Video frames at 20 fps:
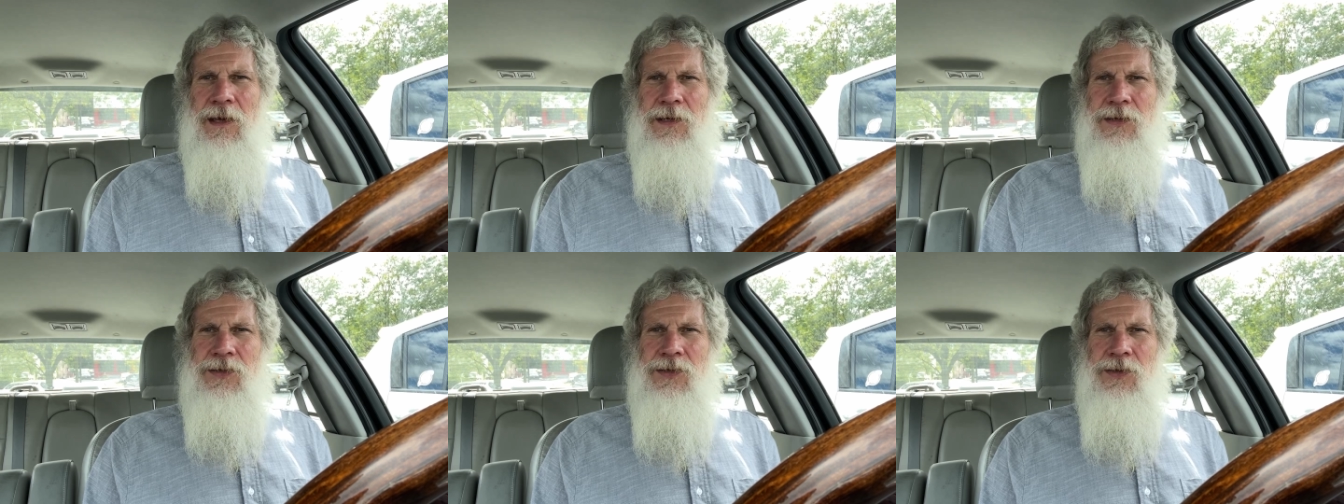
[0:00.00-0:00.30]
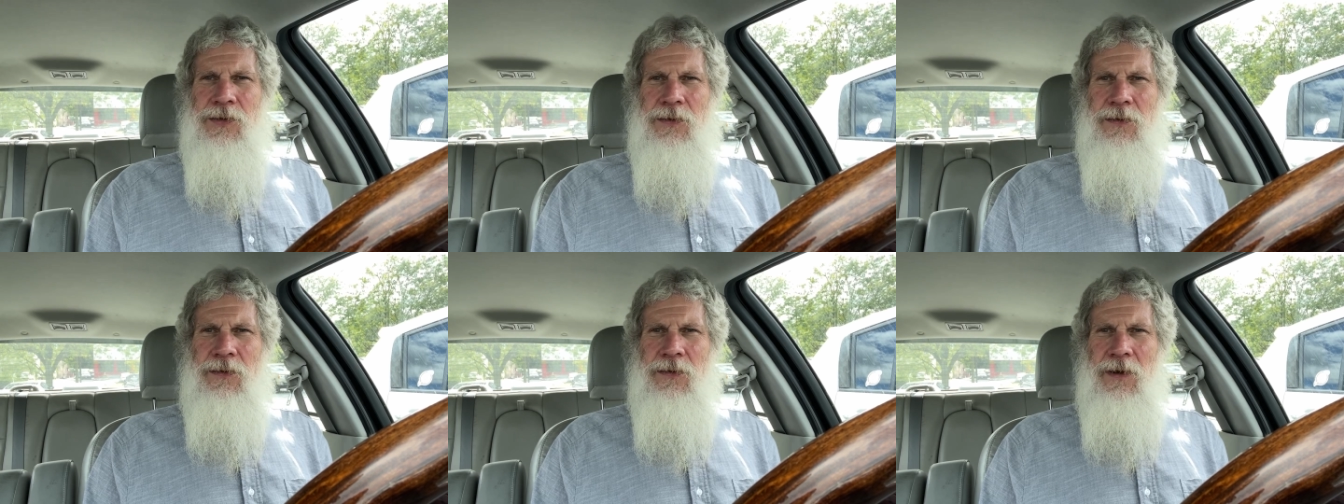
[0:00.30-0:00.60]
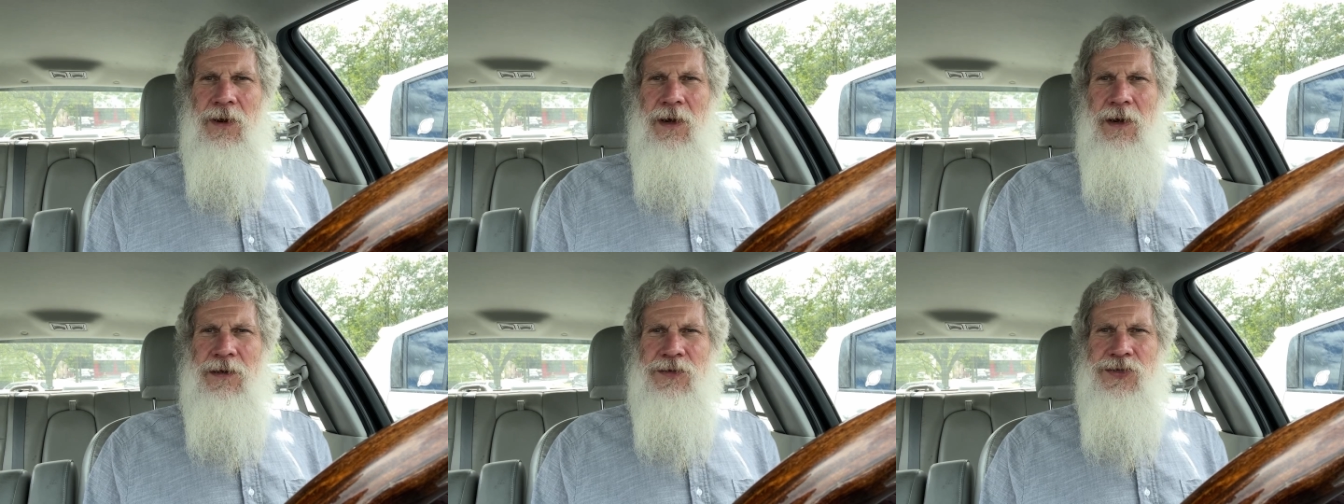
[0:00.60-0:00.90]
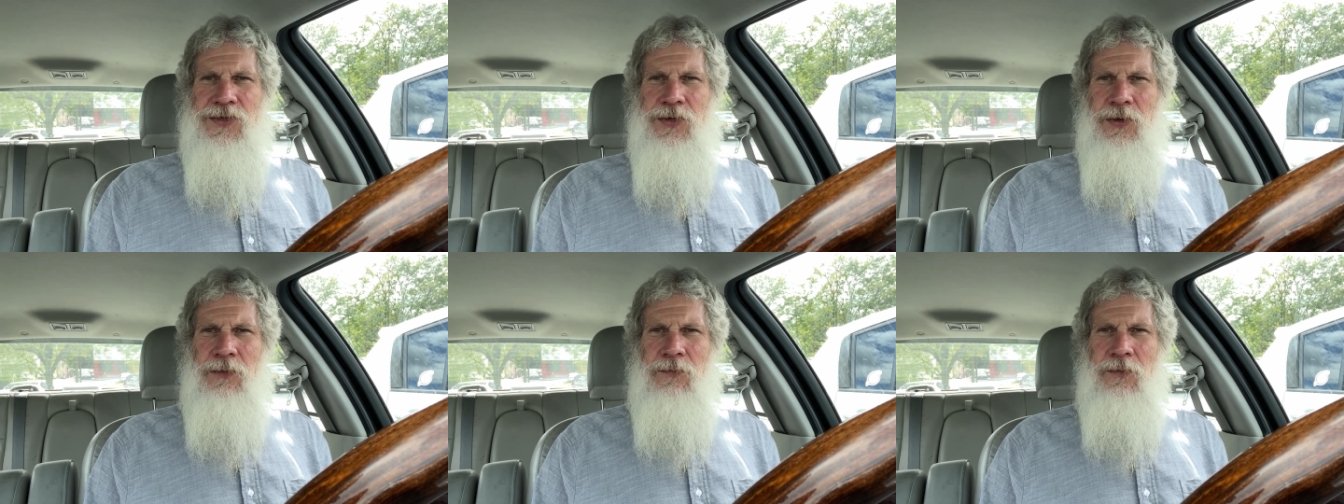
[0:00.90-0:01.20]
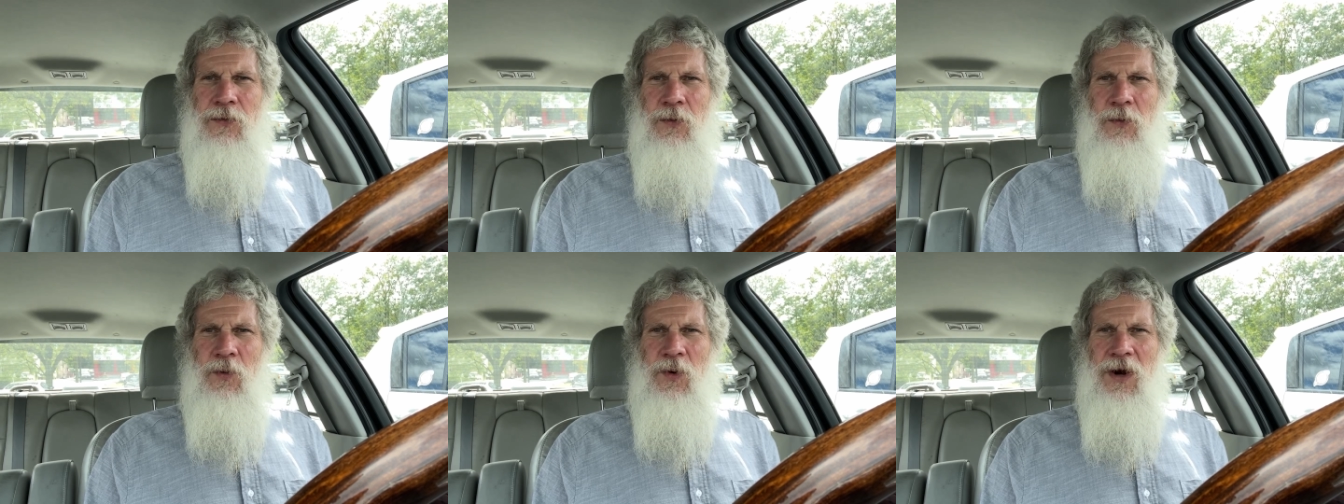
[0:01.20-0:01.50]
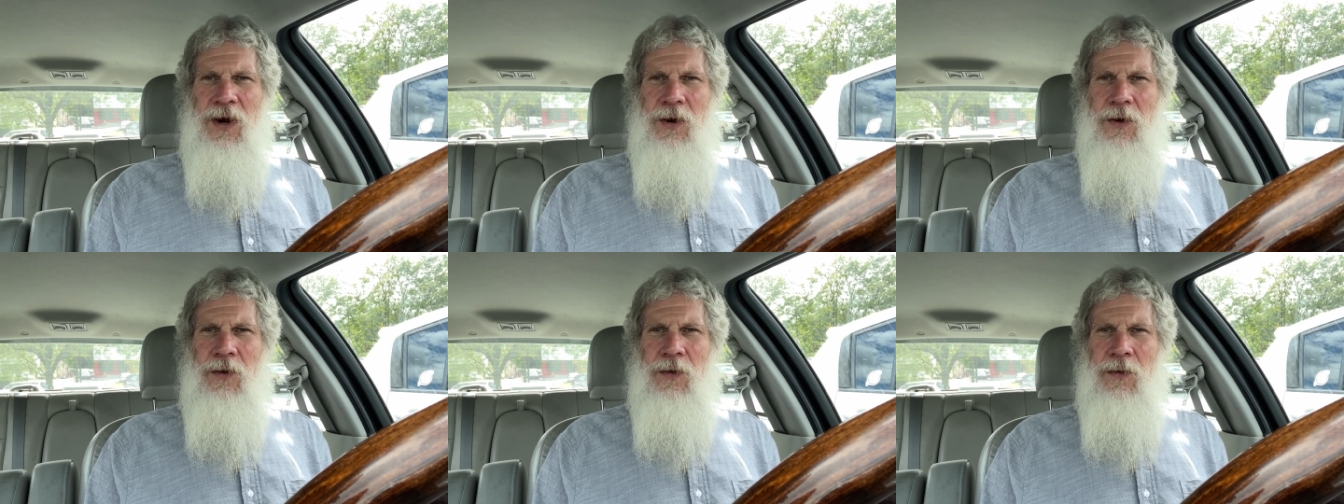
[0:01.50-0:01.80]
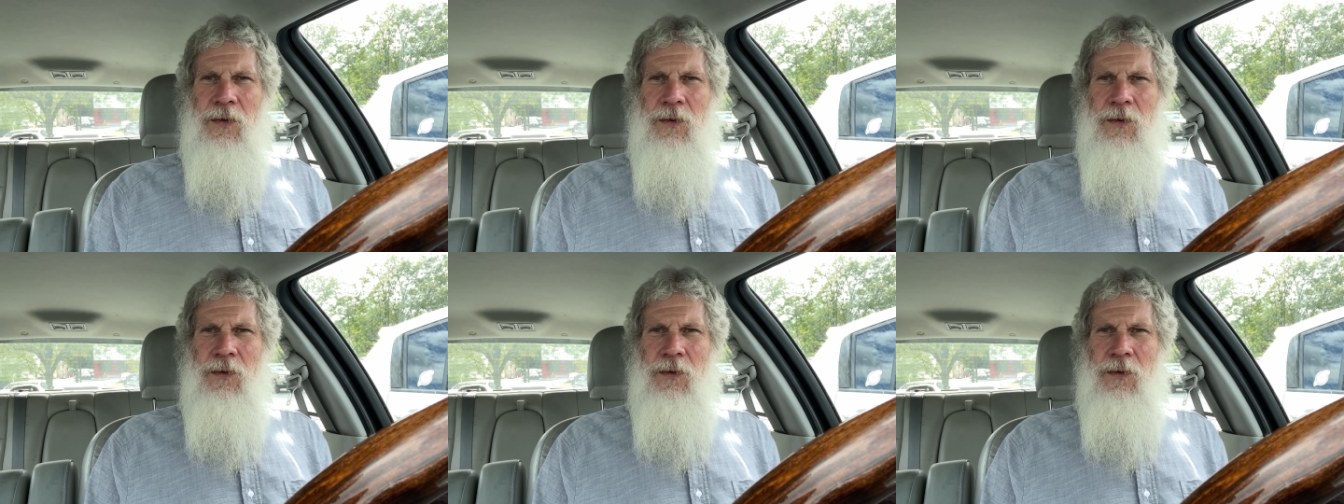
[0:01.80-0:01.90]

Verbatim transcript: get your uh, silverware